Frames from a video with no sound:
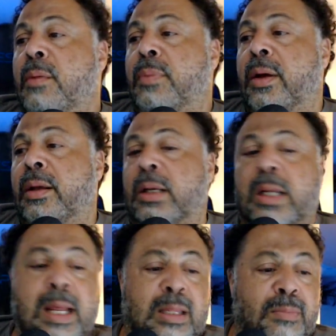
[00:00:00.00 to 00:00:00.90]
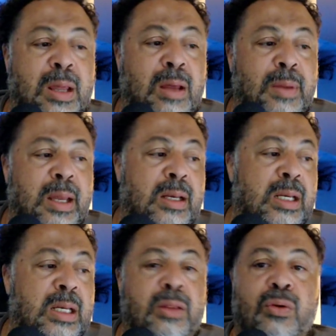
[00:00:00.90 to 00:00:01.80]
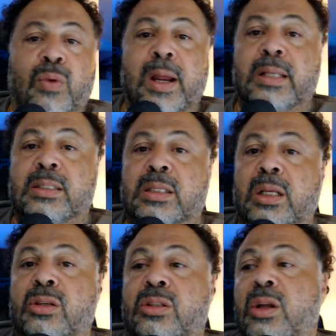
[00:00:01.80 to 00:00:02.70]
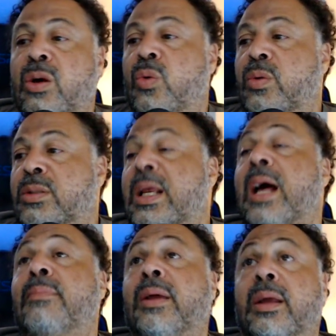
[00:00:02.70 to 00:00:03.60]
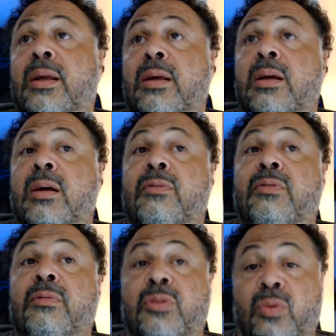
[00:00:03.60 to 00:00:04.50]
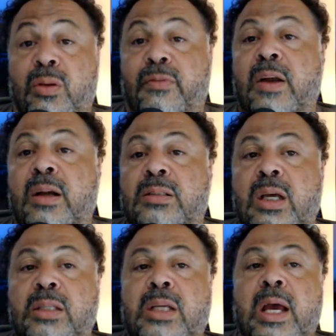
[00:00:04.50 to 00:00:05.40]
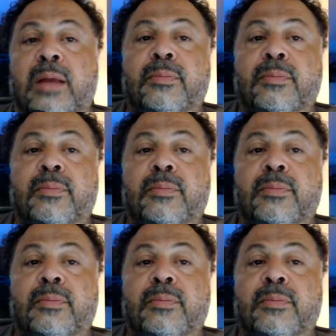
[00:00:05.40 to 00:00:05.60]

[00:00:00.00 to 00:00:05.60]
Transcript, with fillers: But like the mailman, either rain, sleet, or snow will stop me from doing the fireside chat.